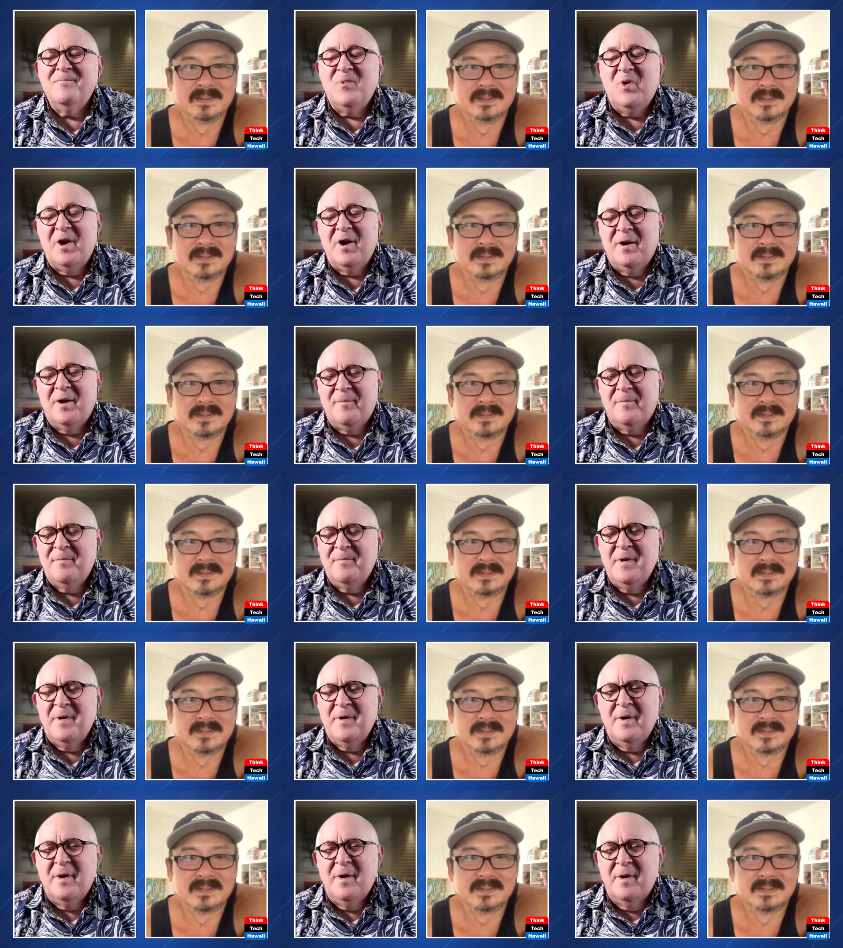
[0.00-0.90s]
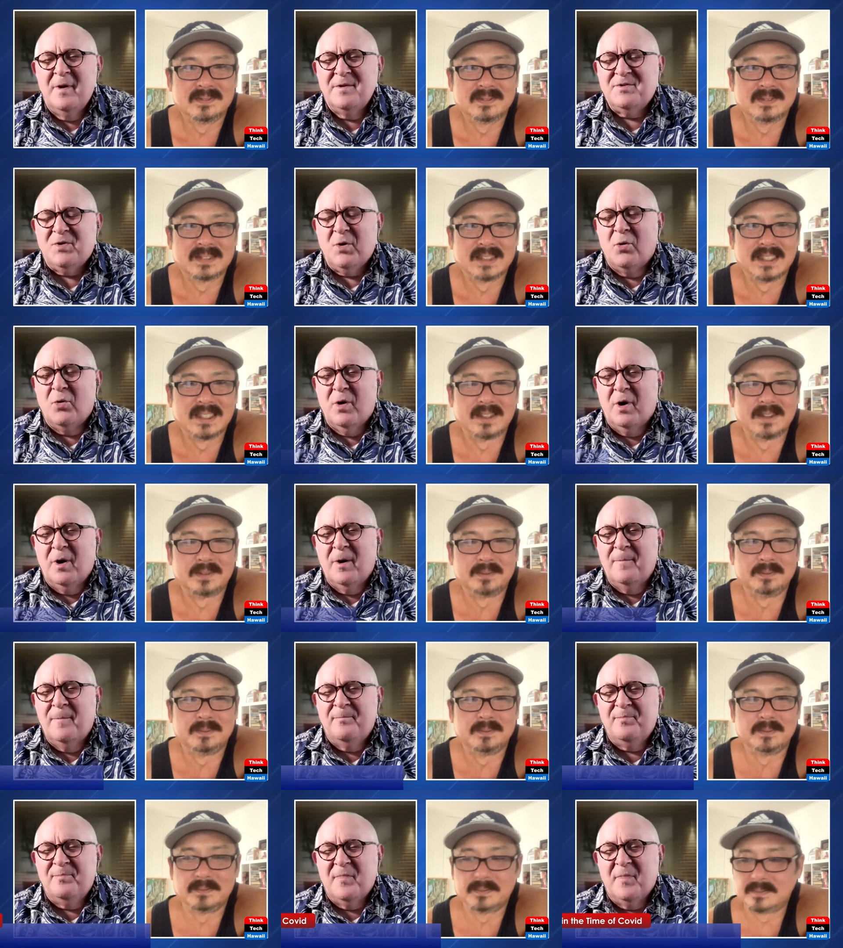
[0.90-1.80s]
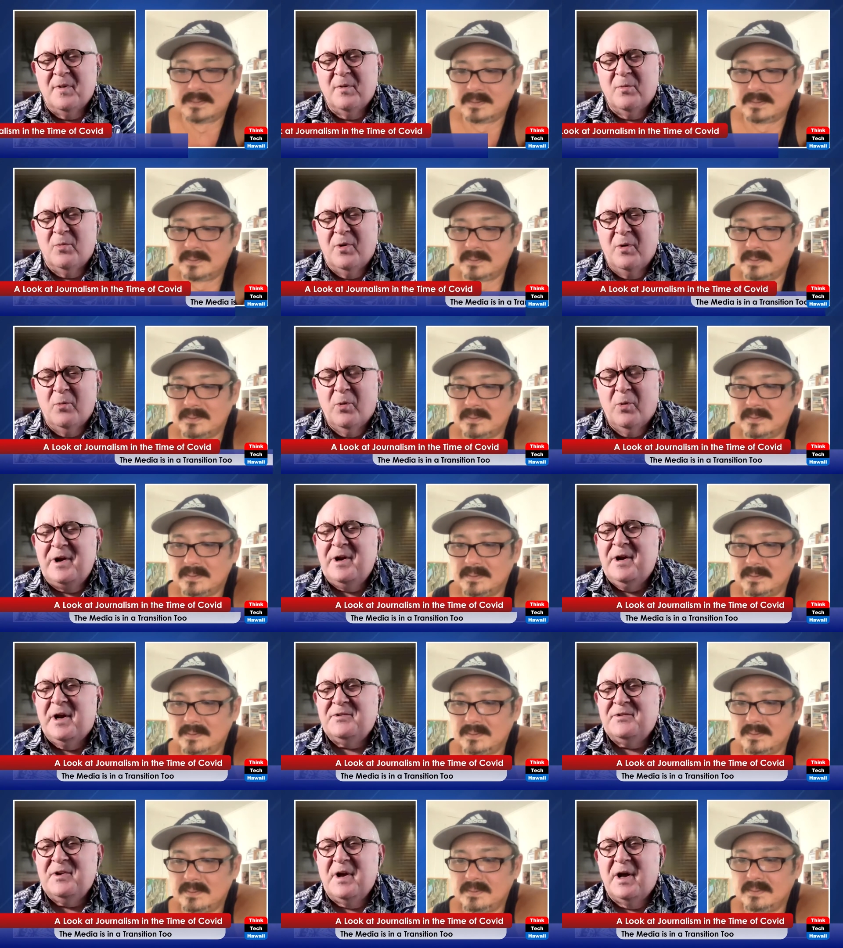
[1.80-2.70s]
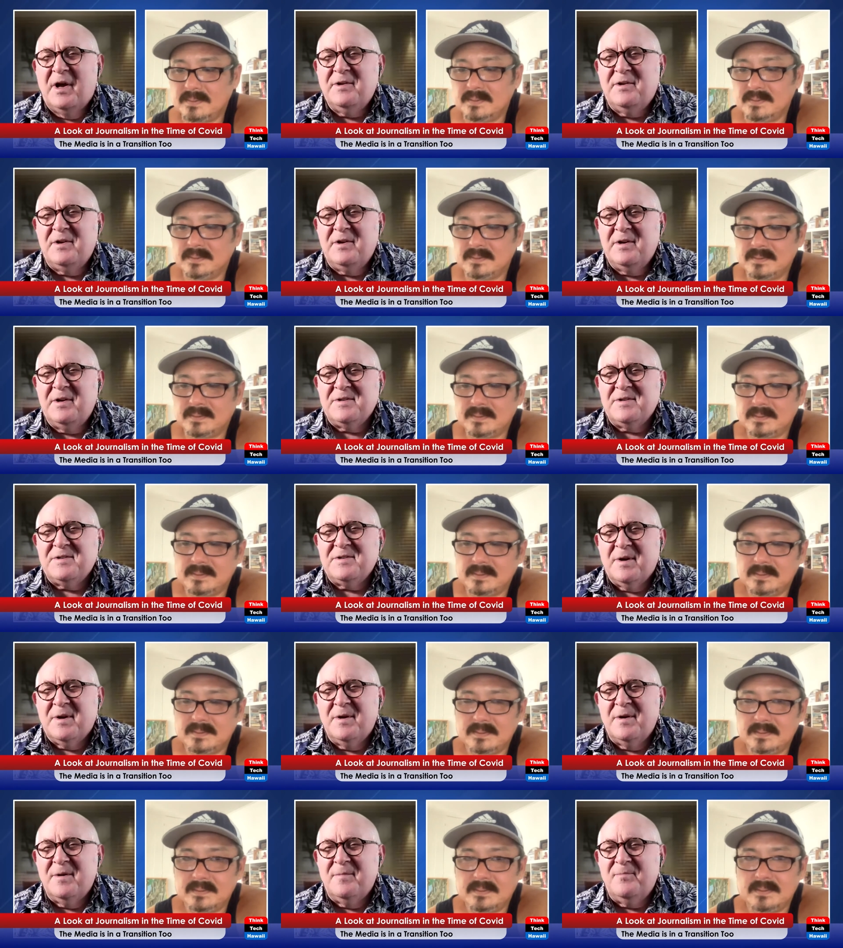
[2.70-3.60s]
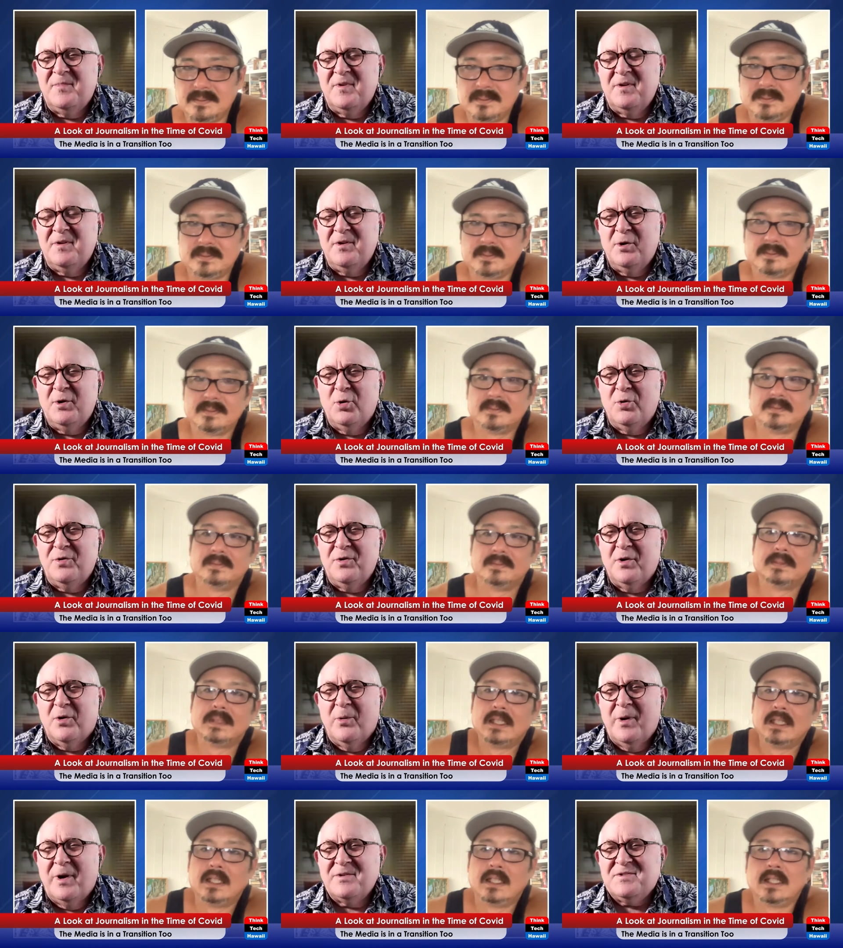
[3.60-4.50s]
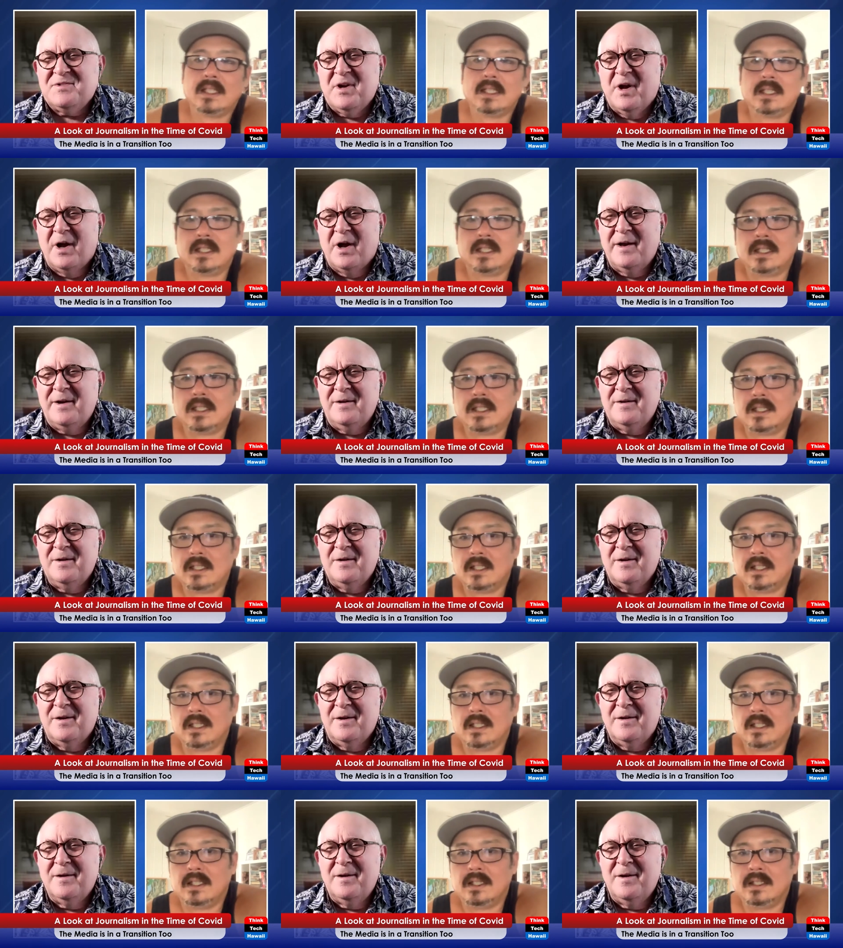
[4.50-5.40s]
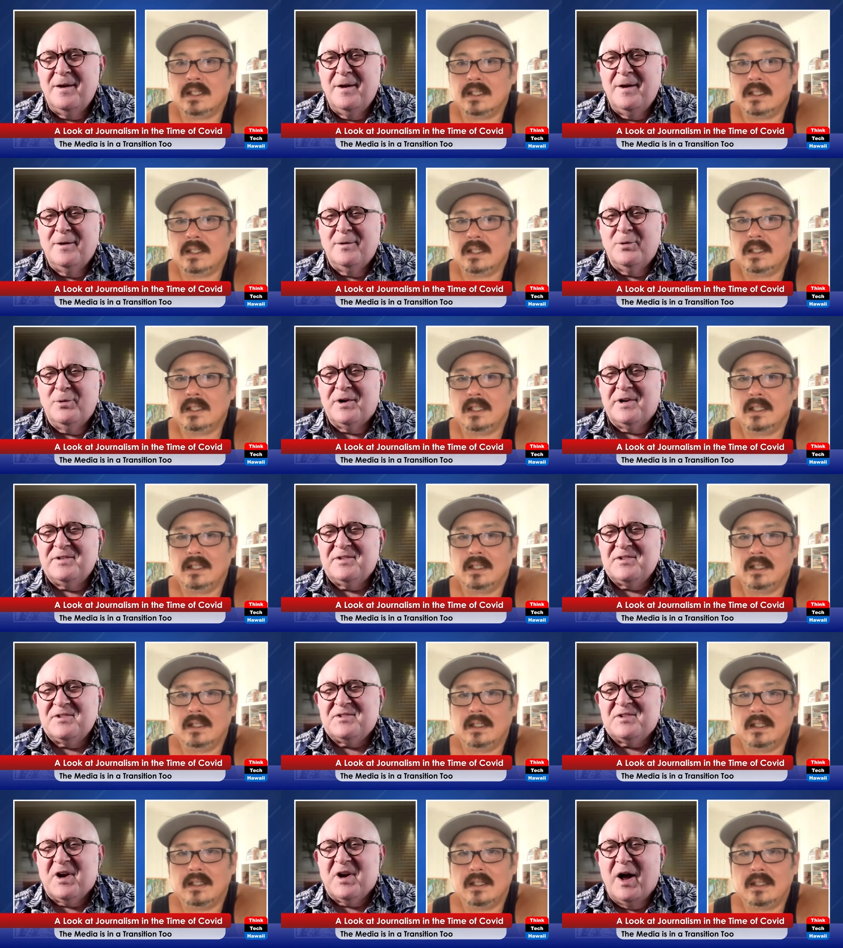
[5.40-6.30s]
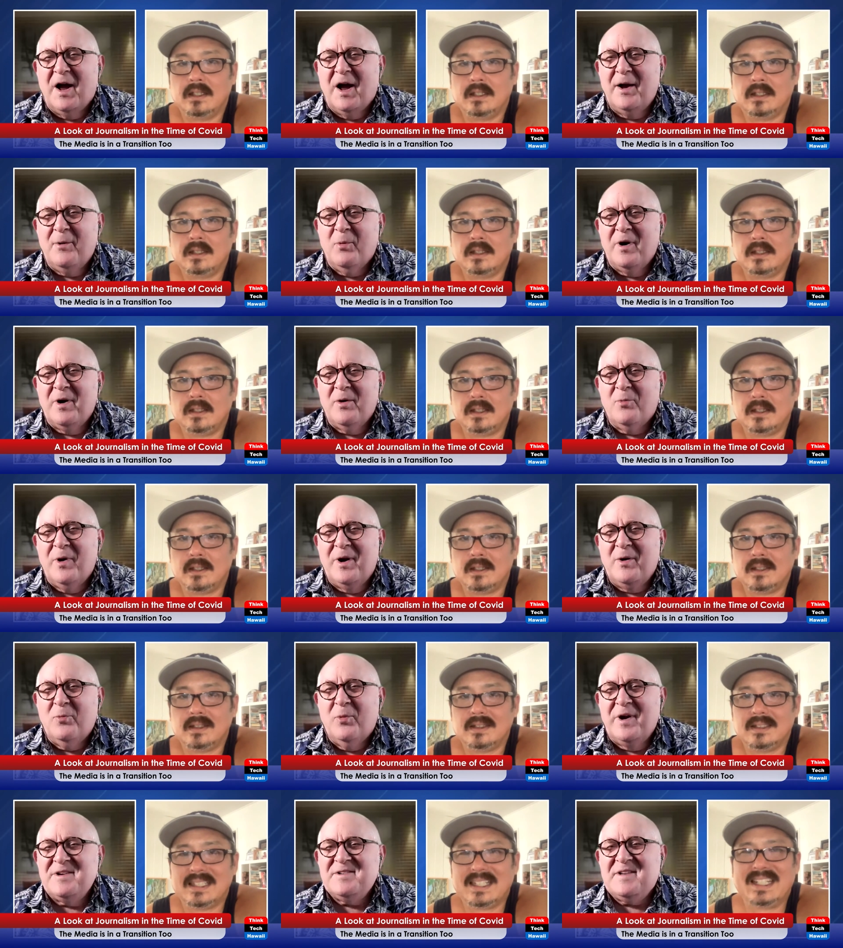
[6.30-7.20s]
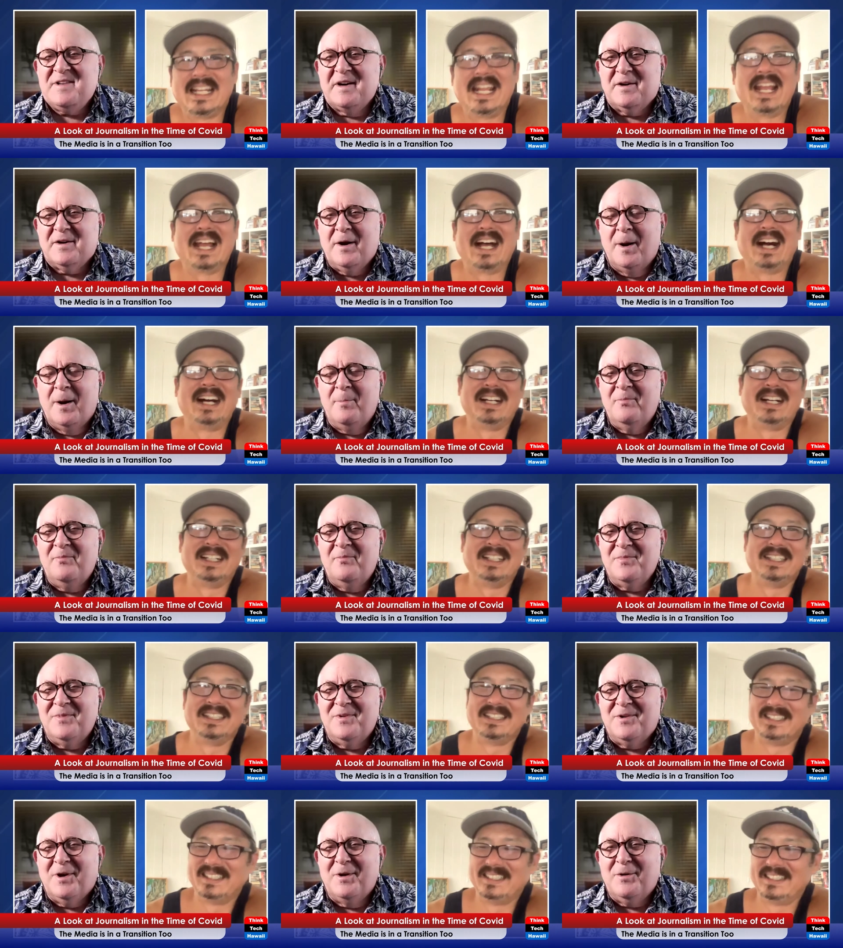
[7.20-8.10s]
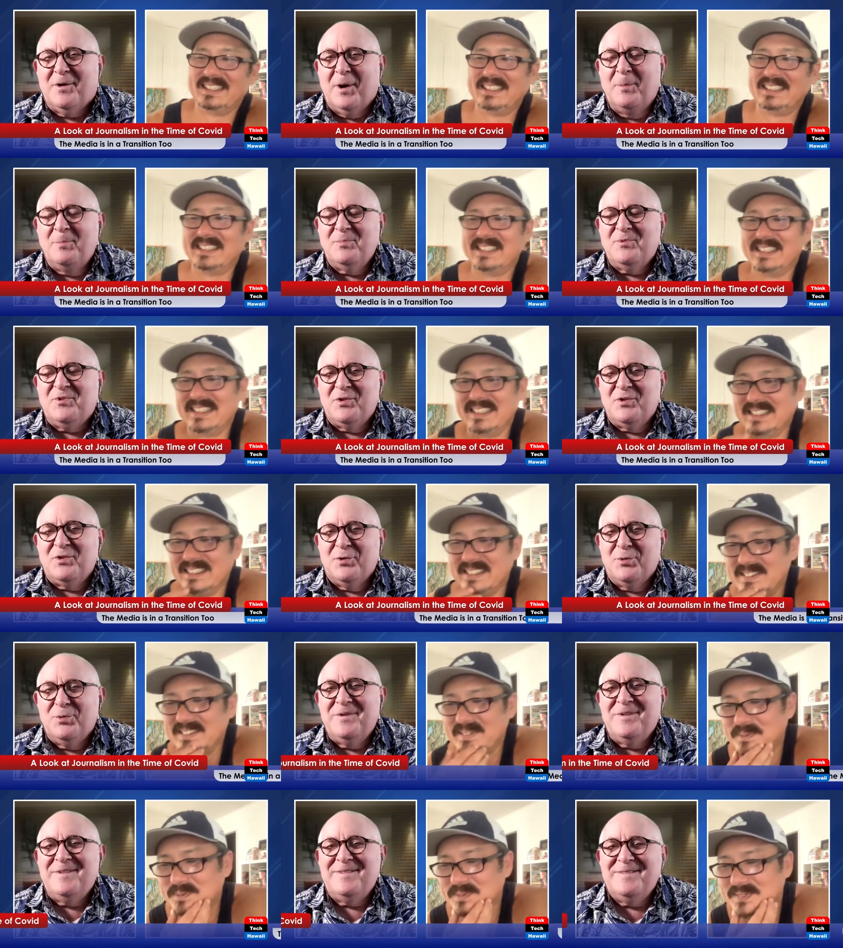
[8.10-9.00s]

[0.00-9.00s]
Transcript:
Speaker 1: yeah. So um, where do you get the ideas? Um, you know, do you go outside and uh, look at the sky? Where, where, where does that yeah. come come to you?